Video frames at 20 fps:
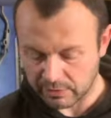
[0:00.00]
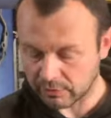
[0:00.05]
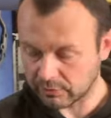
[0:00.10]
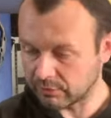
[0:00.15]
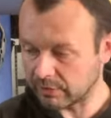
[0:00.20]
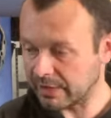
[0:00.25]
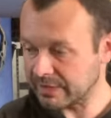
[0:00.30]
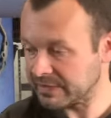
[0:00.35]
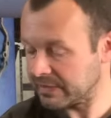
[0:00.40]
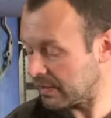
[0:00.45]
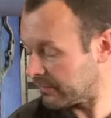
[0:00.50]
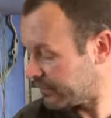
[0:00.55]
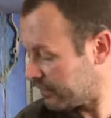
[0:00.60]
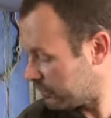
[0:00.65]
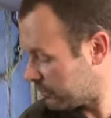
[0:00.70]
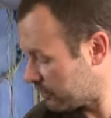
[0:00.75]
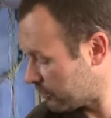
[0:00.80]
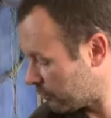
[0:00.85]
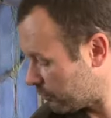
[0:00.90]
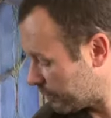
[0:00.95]
although it has nothing
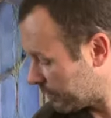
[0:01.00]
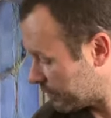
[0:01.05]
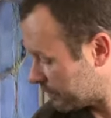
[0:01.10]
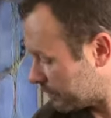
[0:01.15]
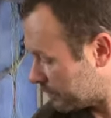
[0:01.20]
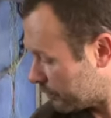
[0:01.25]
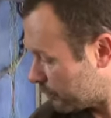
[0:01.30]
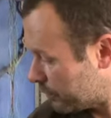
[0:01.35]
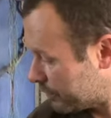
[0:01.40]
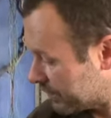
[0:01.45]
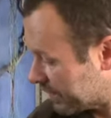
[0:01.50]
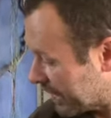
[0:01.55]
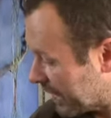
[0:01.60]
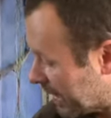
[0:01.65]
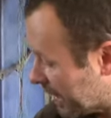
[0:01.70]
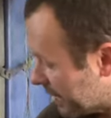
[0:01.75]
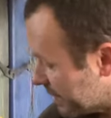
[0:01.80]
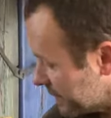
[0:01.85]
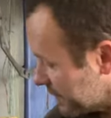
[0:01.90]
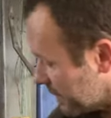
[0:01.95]
to do with, with
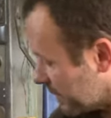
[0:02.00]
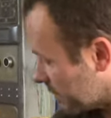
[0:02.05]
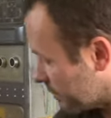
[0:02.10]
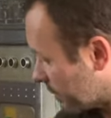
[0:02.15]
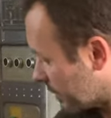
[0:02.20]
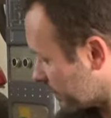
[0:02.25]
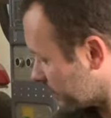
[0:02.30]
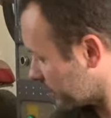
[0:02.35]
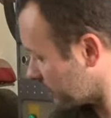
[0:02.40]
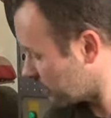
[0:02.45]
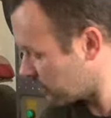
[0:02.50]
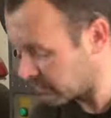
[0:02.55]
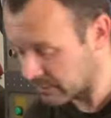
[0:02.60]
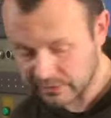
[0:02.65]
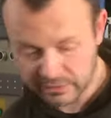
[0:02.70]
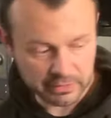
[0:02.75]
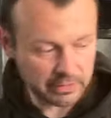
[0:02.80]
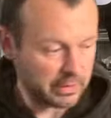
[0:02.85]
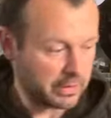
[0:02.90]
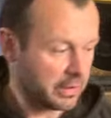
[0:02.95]
cars and mr
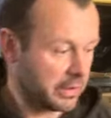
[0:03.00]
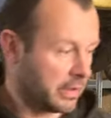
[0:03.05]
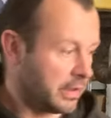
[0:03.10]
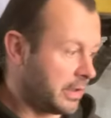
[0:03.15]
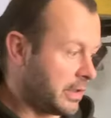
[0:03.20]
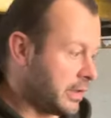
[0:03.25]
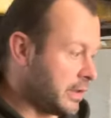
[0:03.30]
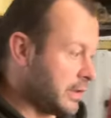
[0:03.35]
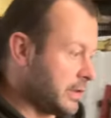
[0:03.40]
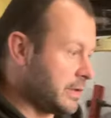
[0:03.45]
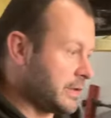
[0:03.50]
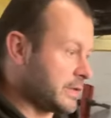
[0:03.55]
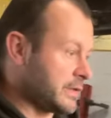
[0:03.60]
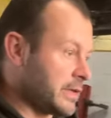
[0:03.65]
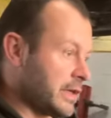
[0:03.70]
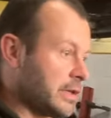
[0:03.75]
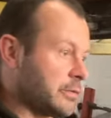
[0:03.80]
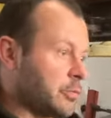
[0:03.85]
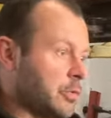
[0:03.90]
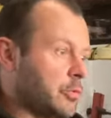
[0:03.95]
is
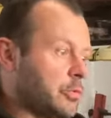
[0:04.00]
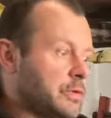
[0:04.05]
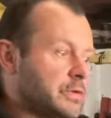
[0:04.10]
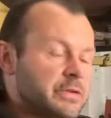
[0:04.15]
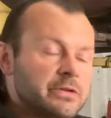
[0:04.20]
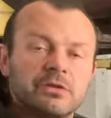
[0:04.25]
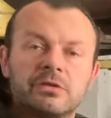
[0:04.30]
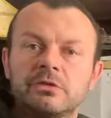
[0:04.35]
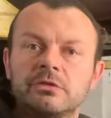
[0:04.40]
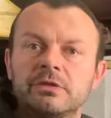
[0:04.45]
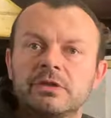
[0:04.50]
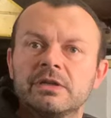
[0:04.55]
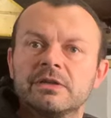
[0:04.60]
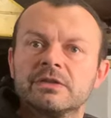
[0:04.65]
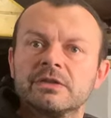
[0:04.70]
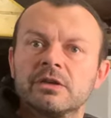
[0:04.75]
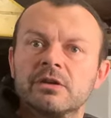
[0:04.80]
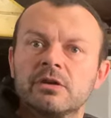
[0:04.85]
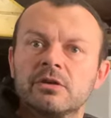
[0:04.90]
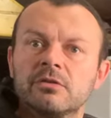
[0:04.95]
that what was two
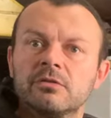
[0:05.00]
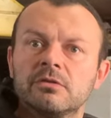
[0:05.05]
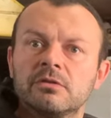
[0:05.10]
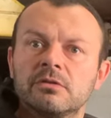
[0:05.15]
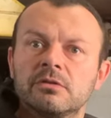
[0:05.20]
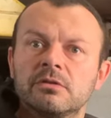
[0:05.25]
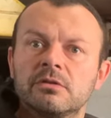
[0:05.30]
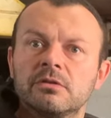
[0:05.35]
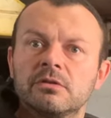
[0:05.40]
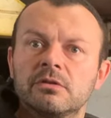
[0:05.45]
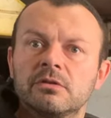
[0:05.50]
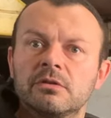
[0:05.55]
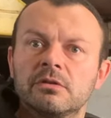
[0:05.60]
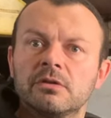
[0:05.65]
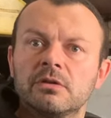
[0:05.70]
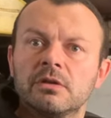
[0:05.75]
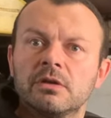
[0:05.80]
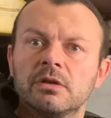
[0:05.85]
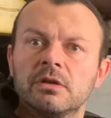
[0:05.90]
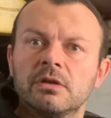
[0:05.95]
years ago,
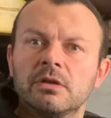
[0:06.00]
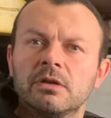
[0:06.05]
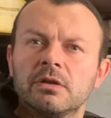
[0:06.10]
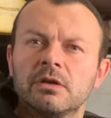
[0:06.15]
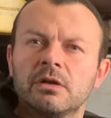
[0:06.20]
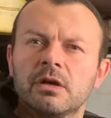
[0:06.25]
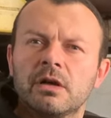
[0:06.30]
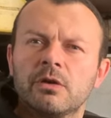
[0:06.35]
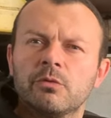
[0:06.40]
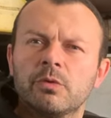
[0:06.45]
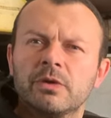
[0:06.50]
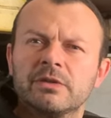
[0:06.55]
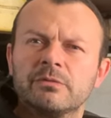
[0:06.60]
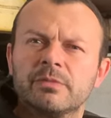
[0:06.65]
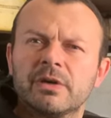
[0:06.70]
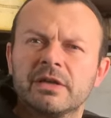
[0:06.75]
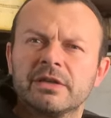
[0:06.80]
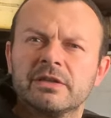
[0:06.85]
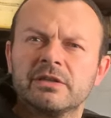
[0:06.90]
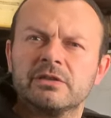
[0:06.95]
I went
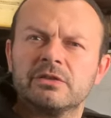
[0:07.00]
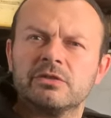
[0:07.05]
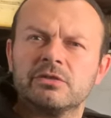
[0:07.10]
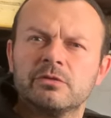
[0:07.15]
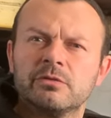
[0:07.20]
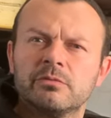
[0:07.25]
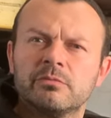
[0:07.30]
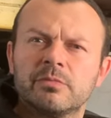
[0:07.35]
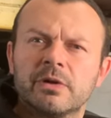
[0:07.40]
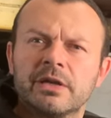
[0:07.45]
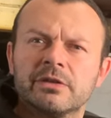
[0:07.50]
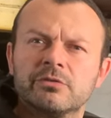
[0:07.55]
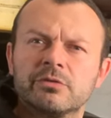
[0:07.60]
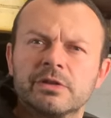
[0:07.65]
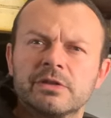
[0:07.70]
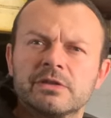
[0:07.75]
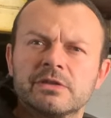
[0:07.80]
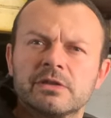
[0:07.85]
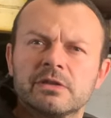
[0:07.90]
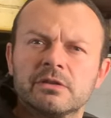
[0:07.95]
back into bike
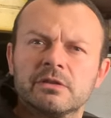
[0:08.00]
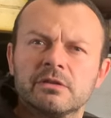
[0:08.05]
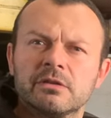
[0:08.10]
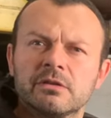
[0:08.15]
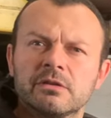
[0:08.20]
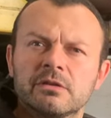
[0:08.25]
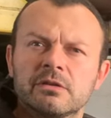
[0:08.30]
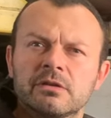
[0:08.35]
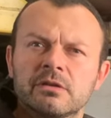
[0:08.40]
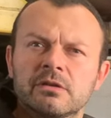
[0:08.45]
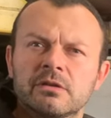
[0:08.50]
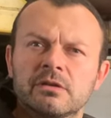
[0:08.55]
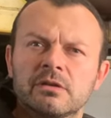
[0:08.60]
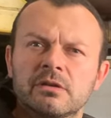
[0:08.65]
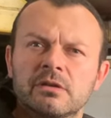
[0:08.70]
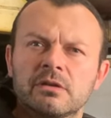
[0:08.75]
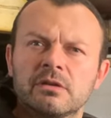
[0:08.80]
racing. Yeah,